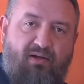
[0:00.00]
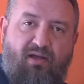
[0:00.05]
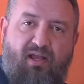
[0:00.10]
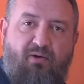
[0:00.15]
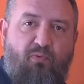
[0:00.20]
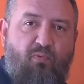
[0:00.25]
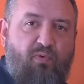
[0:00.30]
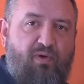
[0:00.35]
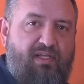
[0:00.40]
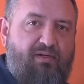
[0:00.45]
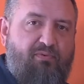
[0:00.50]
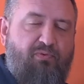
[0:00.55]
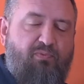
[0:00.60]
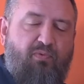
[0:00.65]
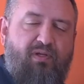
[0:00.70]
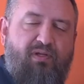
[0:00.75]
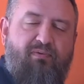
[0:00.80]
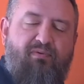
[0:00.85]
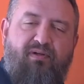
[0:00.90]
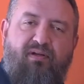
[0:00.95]
We,
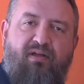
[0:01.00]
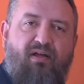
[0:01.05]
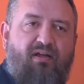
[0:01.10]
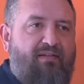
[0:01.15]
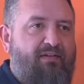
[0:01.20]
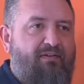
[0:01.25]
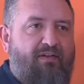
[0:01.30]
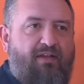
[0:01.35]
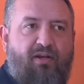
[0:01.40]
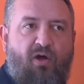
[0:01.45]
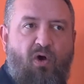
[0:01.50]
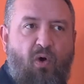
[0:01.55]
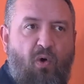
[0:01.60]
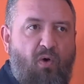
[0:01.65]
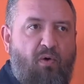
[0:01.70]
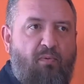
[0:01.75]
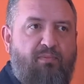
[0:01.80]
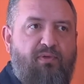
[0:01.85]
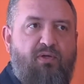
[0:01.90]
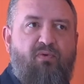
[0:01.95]
we would, uh, at
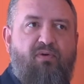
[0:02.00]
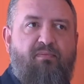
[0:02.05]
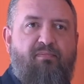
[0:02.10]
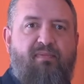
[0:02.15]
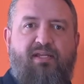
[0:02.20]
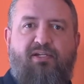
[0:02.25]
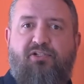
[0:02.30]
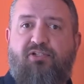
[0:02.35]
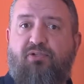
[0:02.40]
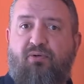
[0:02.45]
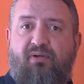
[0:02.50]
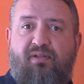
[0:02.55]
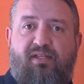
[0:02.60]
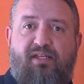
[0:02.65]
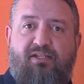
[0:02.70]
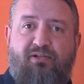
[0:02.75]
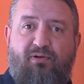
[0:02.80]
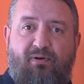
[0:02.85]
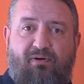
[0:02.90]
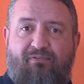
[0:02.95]
home, you would make sure that
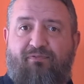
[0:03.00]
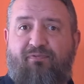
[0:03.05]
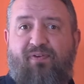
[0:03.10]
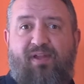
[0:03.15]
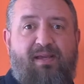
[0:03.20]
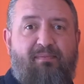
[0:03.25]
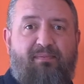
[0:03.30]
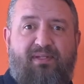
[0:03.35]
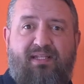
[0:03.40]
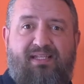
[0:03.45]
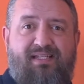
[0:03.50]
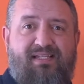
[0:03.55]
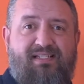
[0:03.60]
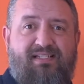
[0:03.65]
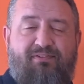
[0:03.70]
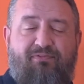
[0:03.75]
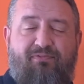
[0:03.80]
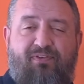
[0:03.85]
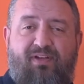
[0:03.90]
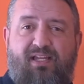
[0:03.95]
your family
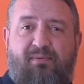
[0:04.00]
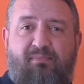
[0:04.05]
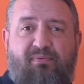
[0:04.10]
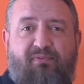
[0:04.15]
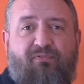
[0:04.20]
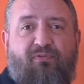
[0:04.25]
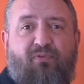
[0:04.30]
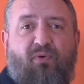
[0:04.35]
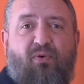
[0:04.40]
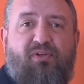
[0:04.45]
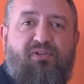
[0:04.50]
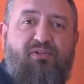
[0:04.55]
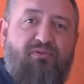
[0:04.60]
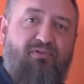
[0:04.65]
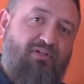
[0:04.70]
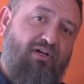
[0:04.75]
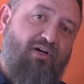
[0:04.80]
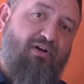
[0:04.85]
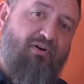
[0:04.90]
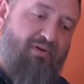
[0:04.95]
is fed before you
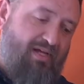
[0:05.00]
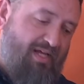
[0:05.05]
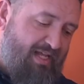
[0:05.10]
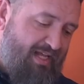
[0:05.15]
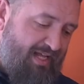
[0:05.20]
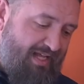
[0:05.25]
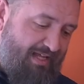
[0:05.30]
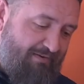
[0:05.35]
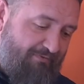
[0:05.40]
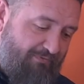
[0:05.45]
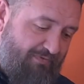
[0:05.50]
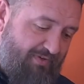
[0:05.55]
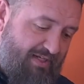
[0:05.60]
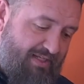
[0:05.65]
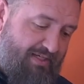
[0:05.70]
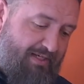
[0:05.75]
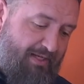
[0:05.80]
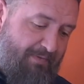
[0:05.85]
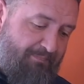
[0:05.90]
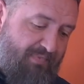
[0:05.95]
go and
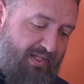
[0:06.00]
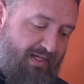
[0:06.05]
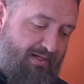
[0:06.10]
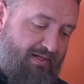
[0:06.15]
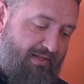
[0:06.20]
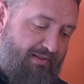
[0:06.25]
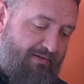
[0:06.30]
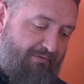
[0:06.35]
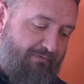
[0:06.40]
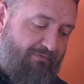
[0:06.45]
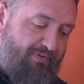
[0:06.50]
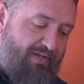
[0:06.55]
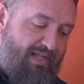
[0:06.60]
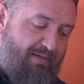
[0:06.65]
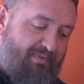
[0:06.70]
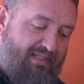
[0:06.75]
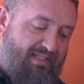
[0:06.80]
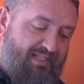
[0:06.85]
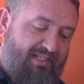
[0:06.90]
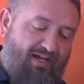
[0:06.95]
feed another
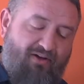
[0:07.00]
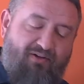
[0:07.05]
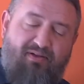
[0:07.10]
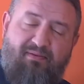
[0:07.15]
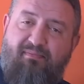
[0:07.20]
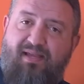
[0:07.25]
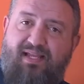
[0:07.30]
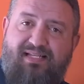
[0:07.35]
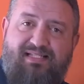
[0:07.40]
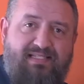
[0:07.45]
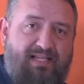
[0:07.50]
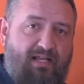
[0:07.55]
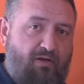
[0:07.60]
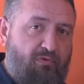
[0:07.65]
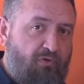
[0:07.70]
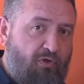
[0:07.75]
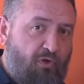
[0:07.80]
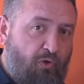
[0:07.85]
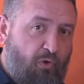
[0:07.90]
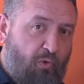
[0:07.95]
family. Now, it may
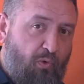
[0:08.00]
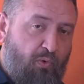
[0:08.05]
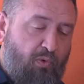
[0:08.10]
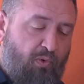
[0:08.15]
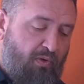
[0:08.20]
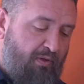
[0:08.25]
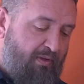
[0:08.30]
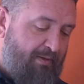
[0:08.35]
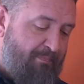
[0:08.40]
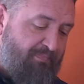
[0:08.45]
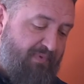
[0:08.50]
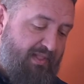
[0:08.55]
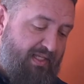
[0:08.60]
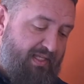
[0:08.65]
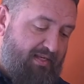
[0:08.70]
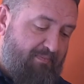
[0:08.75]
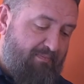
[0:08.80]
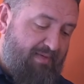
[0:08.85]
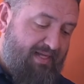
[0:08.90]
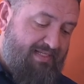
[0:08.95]
sound cruel and
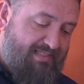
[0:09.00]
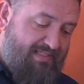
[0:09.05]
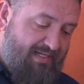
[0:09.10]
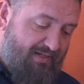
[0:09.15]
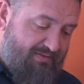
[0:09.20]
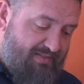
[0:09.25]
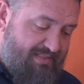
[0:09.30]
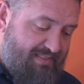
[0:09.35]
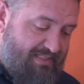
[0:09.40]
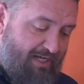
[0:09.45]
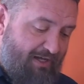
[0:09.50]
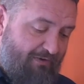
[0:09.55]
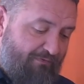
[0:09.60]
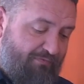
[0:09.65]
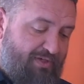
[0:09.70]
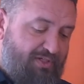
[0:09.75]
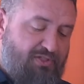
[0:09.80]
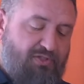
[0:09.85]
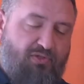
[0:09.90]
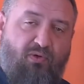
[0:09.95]
it may sound
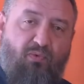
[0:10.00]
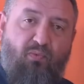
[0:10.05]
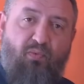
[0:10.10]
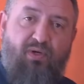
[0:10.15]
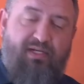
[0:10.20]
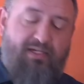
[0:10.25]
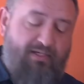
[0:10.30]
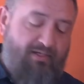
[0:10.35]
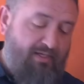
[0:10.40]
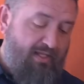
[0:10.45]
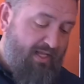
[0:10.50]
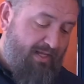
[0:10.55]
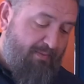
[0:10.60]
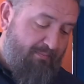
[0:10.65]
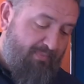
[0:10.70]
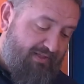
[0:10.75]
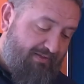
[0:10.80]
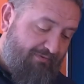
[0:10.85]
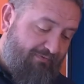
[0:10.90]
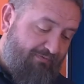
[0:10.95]
selfish or weird,
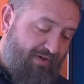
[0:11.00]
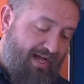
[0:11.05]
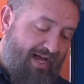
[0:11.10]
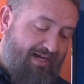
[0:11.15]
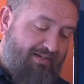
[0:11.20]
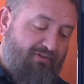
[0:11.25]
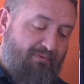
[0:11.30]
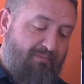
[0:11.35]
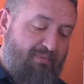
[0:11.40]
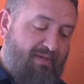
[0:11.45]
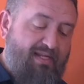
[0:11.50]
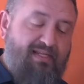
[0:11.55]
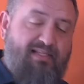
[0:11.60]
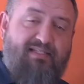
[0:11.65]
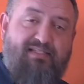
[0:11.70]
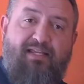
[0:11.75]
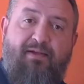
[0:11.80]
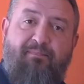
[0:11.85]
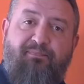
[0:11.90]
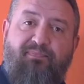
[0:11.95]
but the fact
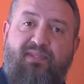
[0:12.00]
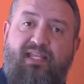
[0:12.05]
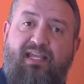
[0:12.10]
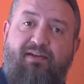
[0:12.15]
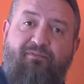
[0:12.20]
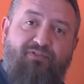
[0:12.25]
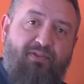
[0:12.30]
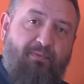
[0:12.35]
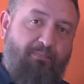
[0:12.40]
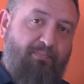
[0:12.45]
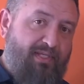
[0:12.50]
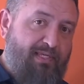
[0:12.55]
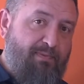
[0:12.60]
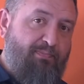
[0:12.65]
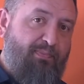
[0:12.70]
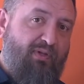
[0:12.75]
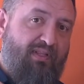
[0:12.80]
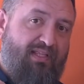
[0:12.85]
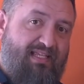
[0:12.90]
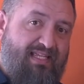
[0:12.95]
remains if the
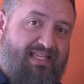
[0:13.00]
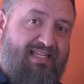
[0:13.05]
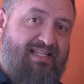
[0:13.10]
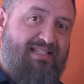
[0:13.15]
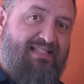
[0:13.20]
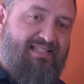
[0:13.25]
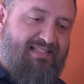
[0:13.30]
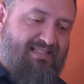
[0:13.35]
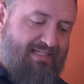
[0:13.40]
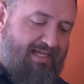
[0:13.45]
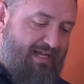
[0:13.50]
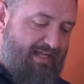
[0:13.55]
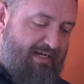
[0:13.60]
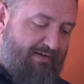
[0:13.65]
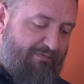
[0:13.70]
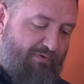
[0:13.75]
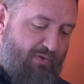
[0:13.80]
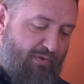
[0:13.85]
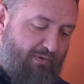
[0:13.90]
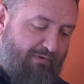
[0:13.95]
people inside
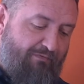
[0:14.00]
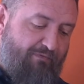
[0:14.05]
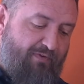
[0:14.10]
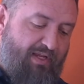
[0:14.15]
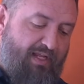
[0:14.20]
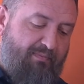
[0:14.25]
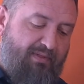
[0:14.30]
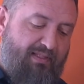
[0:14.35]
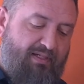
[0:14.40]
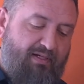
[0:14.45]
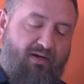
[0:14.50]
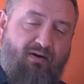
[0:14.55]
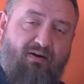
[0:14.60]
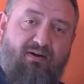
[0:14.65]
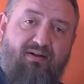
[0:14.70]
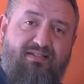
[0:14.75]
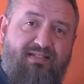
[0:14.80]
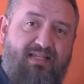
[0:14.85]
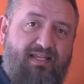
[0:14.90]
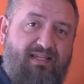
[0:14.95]
of your family
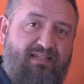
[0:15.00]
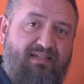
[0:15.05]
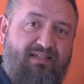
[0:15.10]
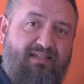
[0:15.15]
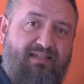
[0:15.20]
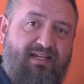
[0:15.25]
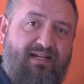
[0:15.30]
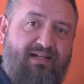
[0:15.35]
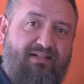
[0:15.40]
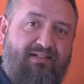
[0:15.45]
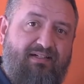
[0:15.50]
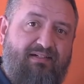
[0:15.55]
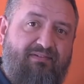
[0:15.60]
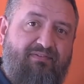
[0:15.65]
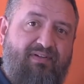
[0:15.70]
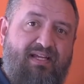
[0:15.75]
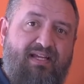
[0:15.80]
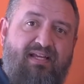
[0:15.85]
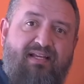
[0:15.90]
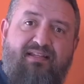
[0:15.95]
aren't taken care of,
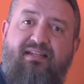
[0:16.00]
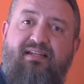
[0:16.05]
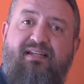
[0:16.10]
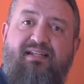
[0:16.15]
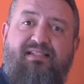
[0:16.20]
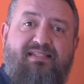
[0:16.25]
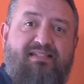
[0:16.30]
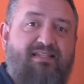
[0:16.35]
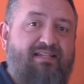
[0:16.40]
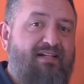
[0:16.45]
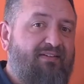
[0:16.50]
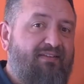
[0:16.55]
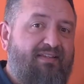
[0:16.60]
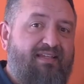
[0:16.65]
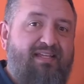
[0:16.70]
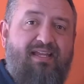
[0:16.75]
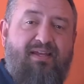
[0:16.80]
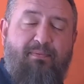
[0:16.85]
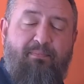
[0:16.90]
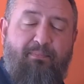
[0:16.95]
then it's
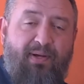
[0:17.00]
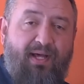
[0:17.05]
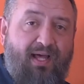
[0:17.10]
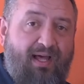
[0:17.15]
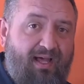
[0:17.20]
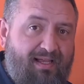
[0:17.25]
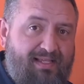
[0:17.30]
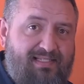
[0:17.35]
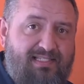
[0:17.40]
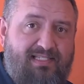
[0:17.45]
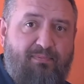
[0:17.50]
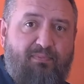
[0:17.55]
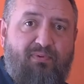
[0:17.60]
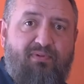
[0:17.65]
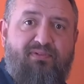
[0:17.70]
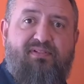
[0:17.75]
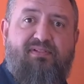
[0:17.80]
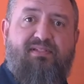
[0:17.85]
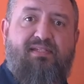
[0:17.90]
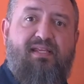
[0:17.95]
nearly impossible
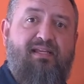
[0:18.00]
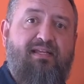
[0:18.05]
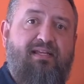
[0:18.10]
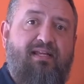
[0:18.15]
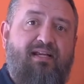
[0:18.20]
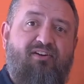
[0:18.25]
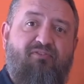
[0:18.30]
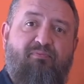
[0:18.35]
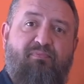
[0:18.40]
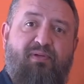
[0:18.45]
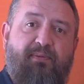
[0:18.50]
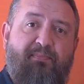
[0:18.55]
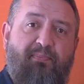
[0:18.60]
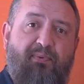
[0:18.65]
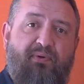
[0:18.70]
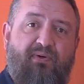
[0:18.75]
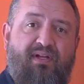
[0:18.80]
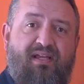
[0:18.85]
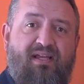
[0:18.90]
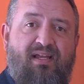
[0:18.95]
to take care of
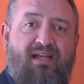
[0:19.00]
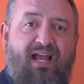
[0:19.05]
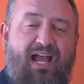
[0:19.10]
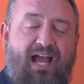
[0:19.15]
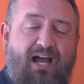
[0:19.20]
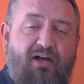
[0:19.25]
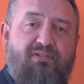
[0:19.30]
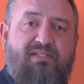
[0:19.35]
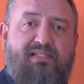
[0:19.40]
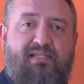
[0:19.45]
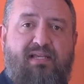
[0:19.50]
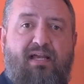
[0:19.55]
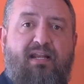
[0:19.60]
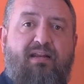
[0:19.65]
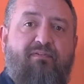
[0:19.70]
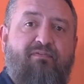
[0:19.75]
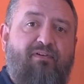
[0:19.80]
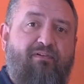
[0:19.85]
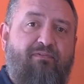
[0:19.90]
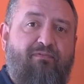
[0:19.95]
people outside
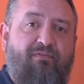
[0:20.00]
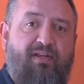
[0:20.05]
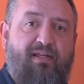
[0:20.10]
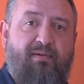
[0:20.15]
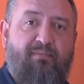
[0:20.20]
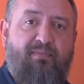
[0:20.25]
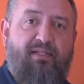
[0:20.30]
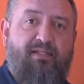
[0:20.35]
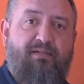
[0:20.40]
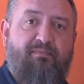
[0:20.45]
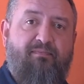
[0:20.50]
of your family.